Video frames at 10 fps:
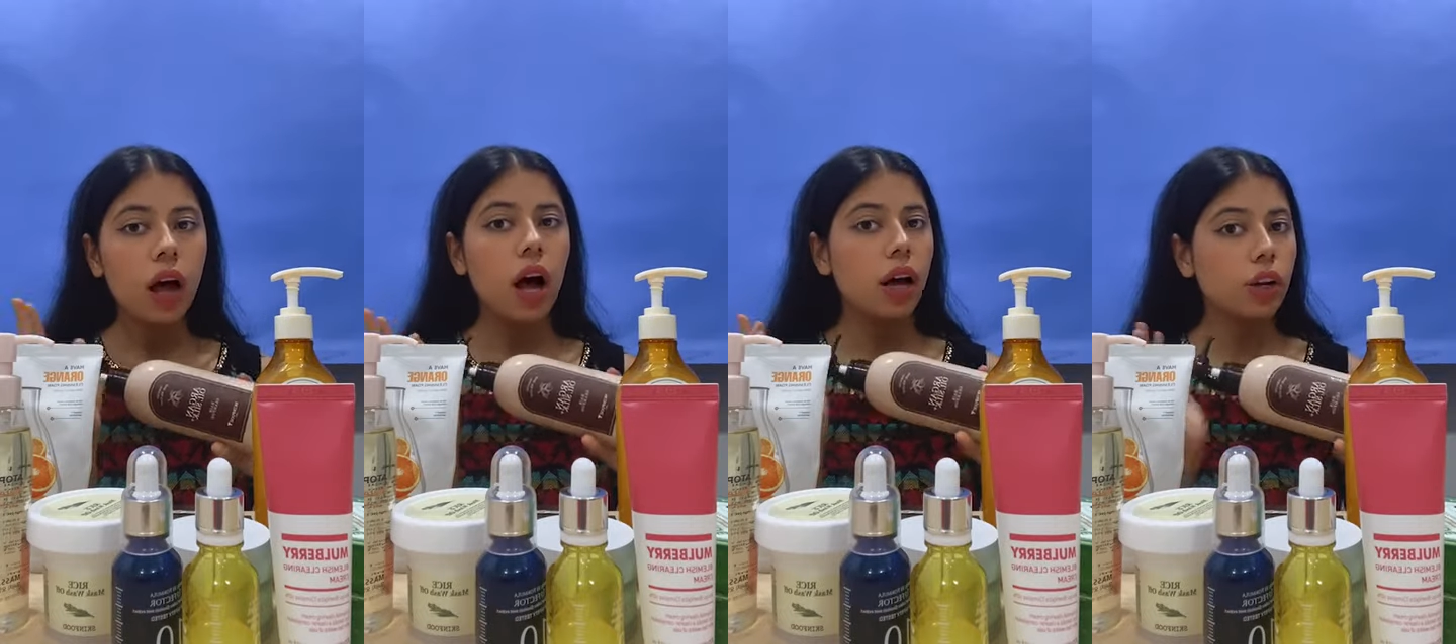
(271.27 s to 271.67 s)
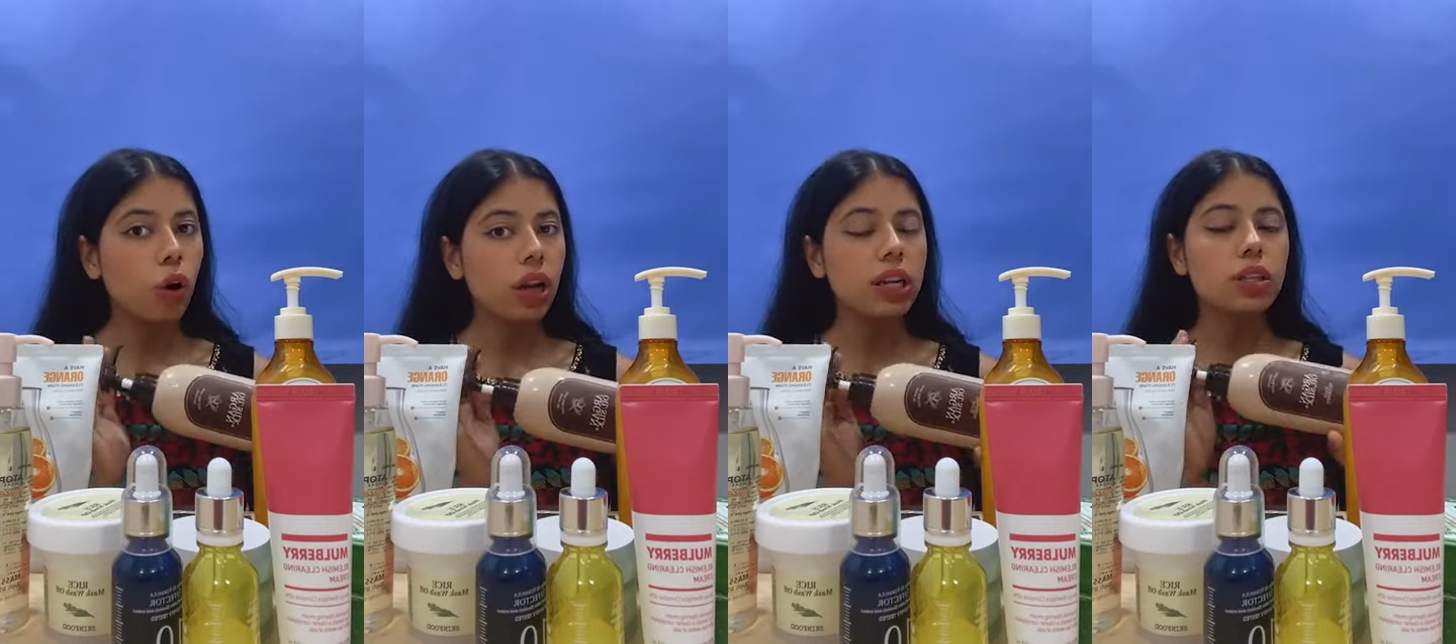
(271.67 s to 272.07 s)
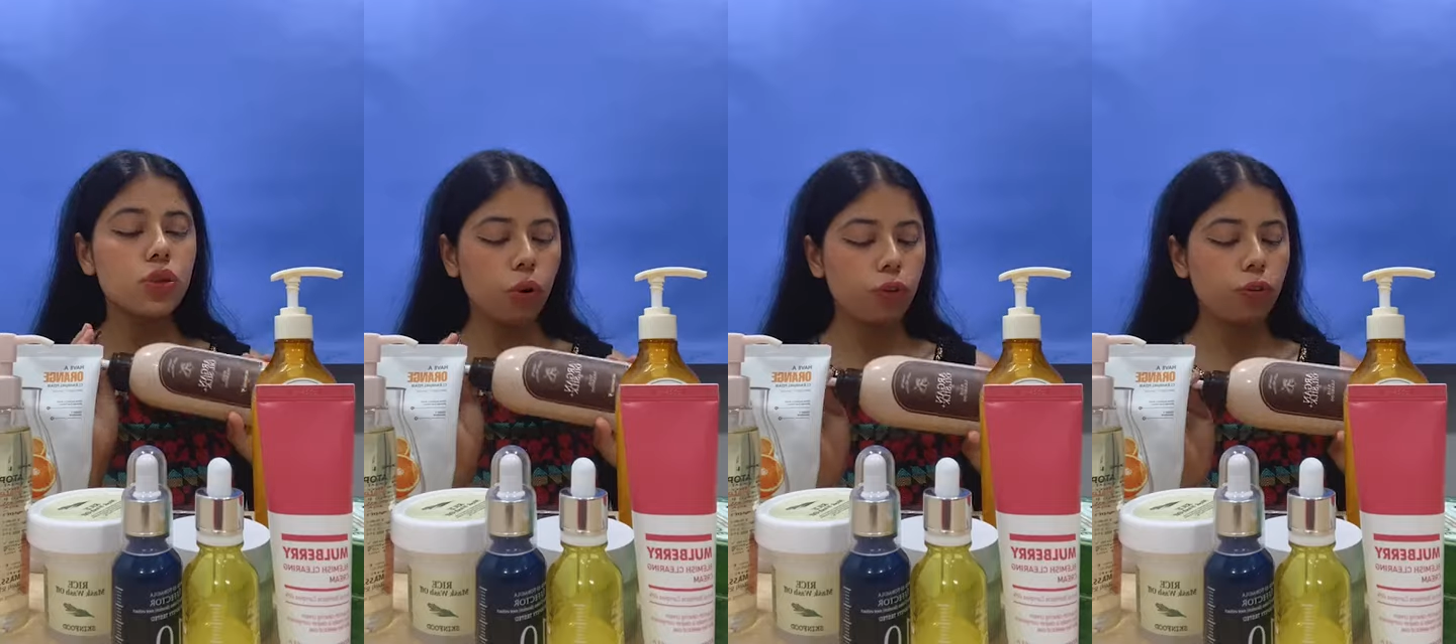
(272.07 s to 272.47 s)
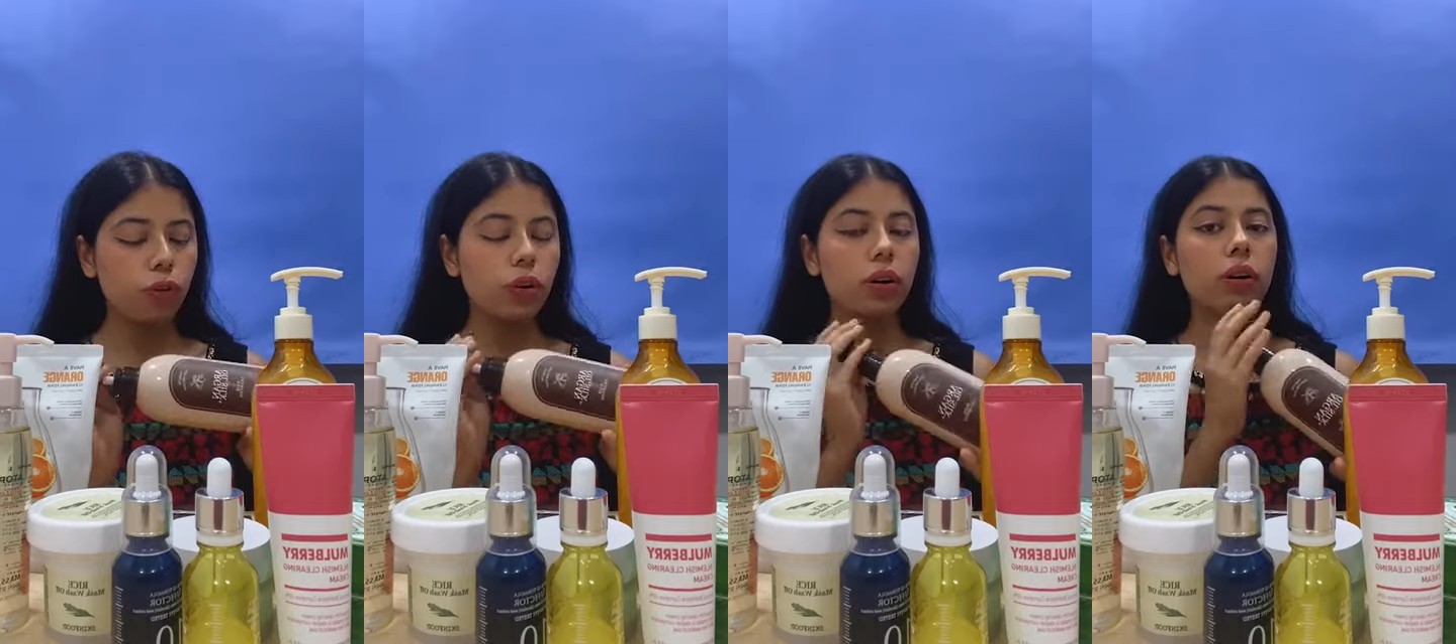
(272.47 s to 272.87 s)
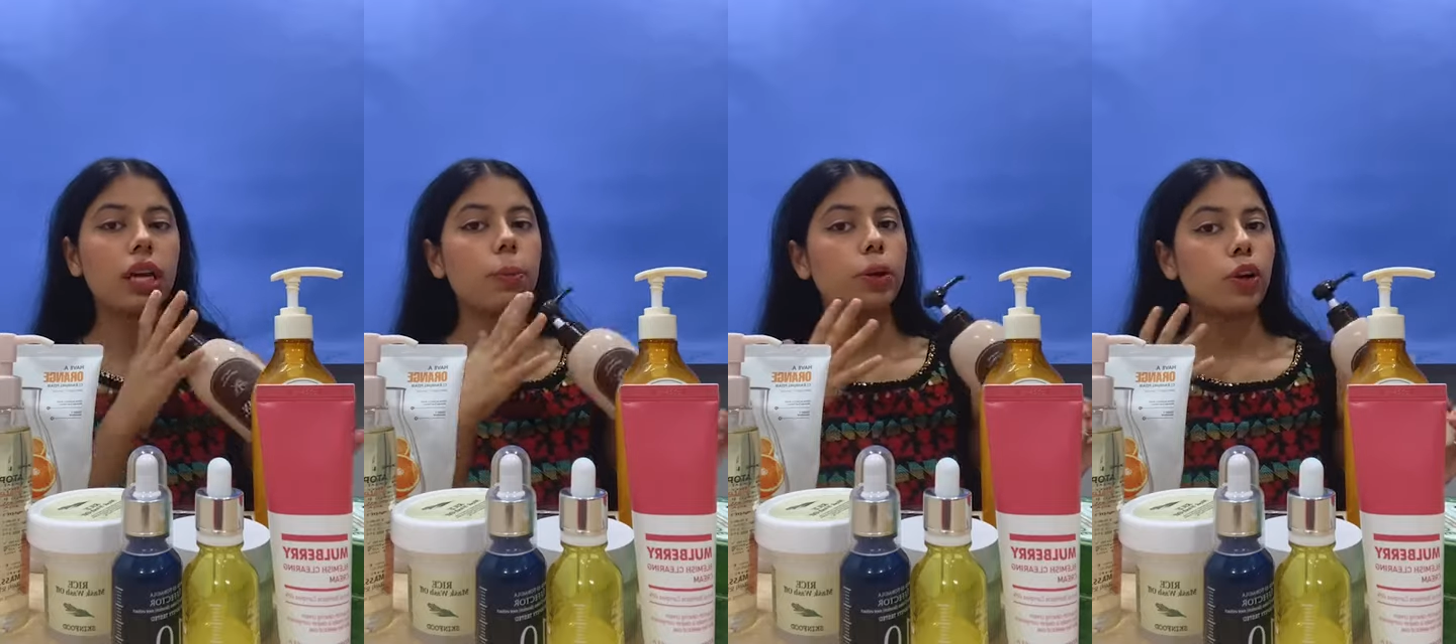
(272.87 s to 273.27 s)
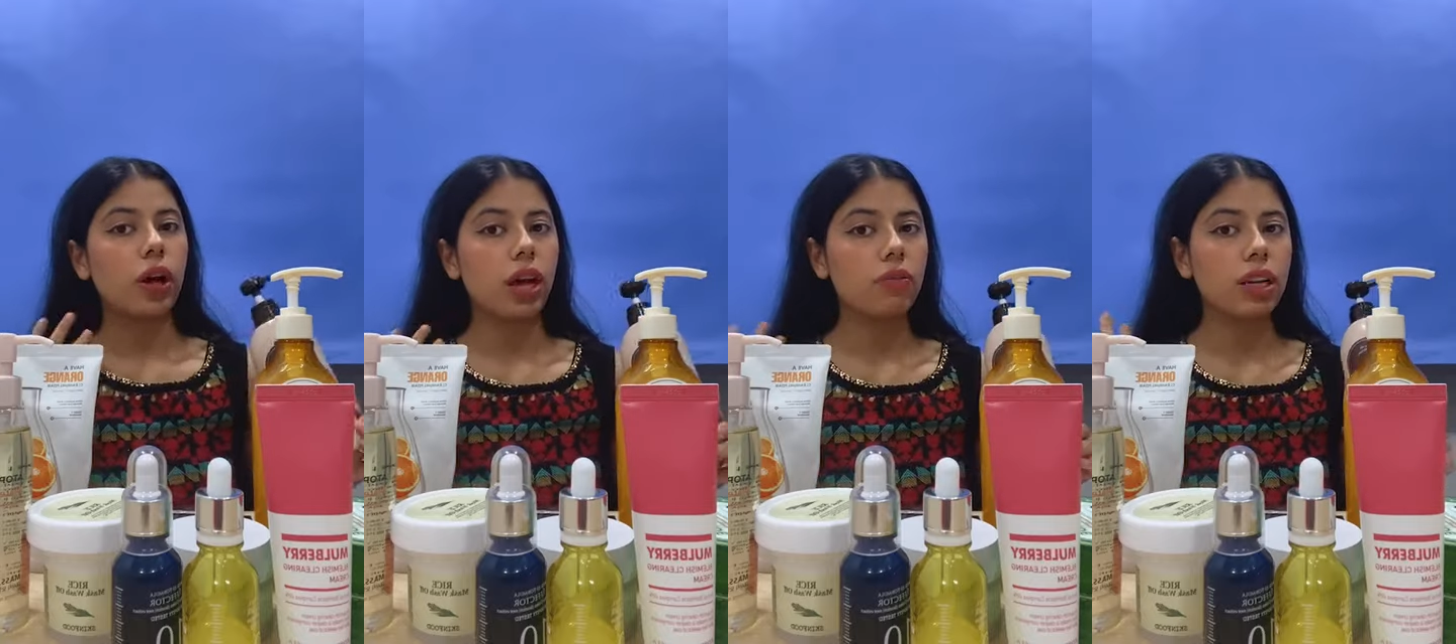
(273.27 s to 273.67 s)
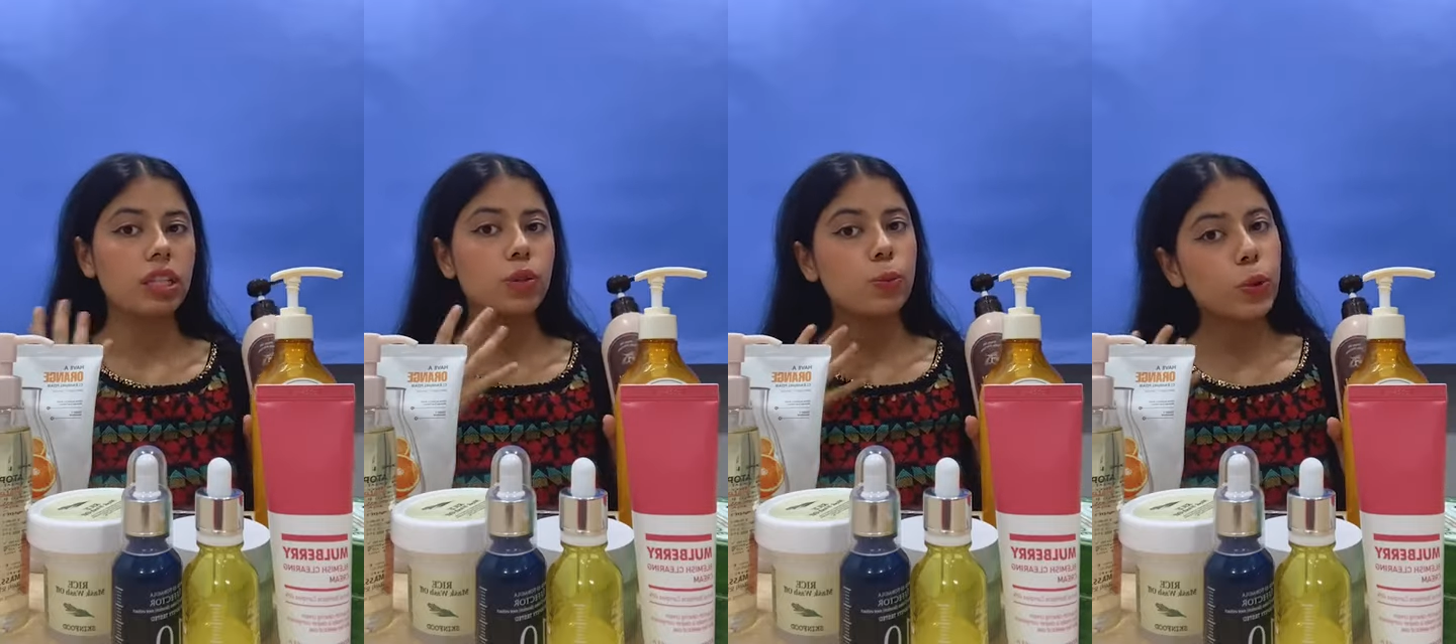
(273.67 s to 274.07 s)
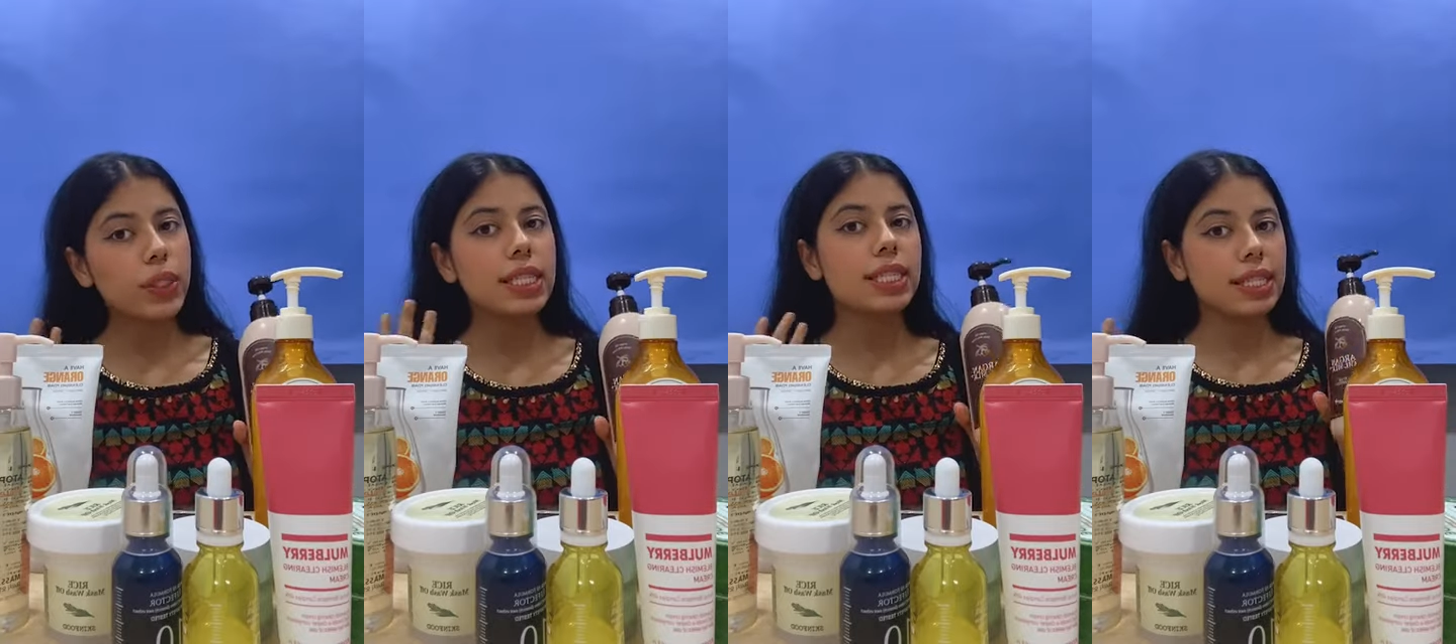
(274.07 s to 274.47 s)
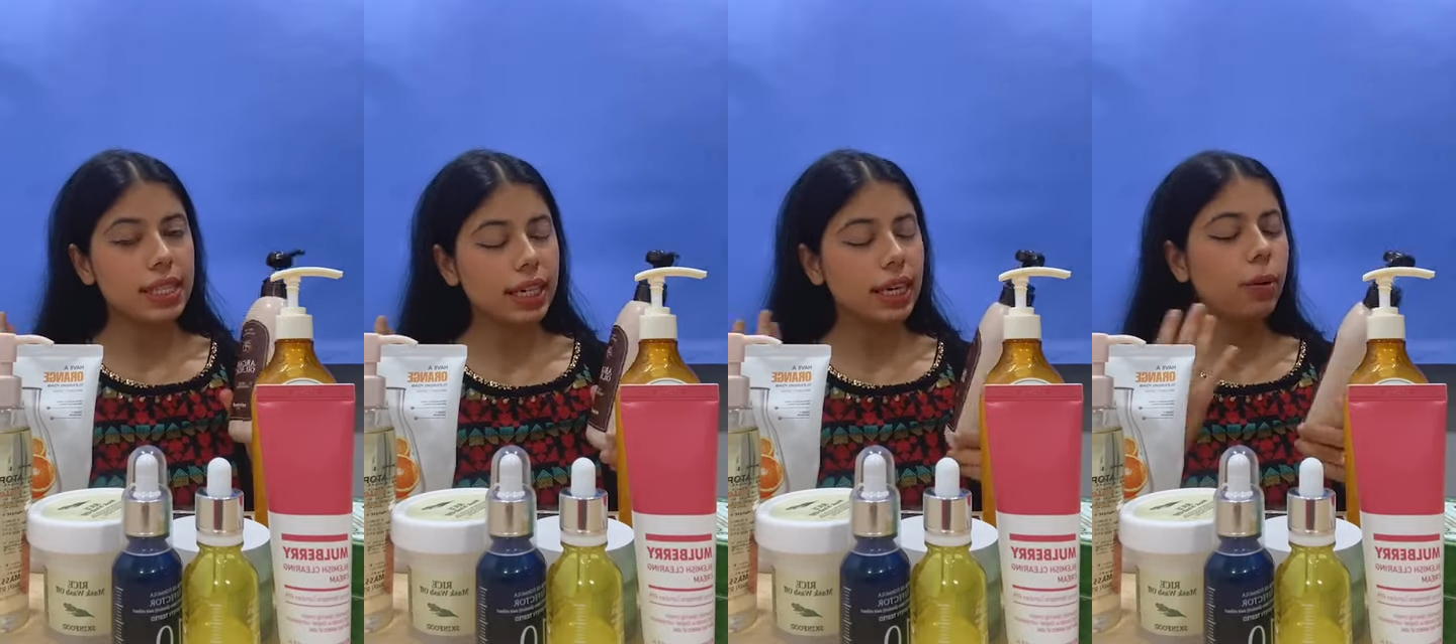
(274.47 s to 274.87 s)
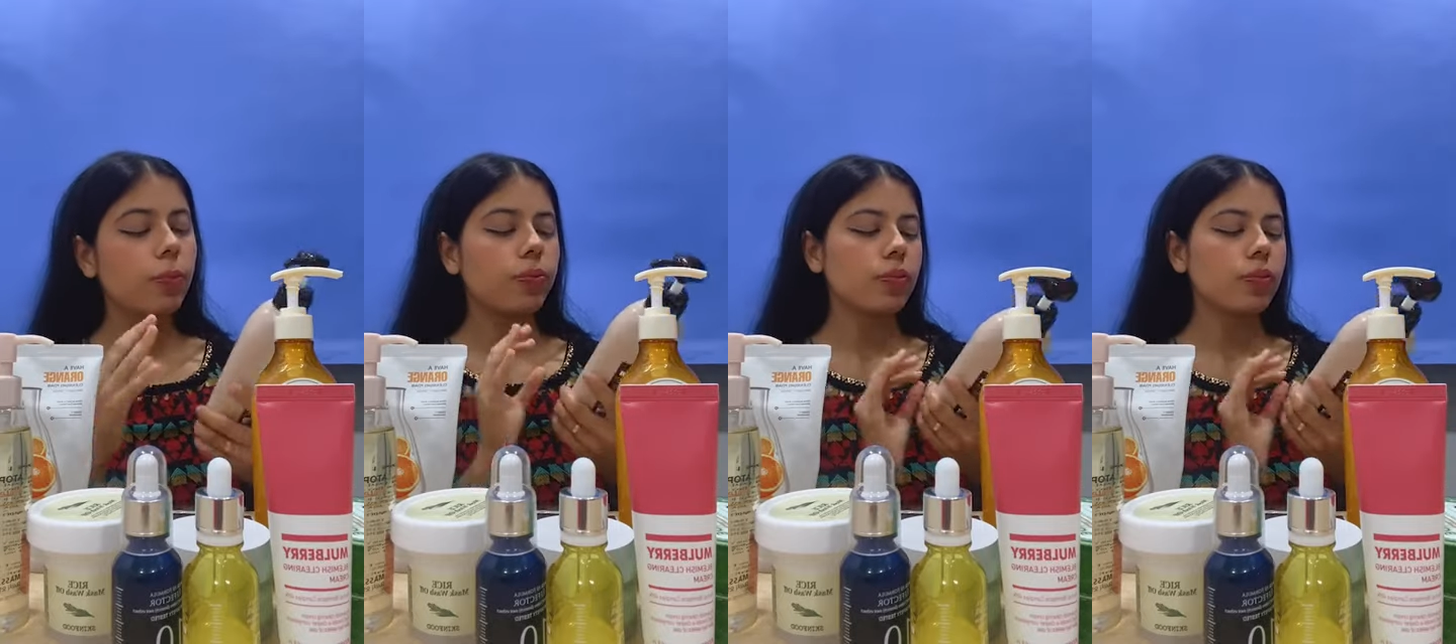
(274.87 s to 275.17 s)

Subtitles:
Argan oil is known for keeping your hair very smooth and silky,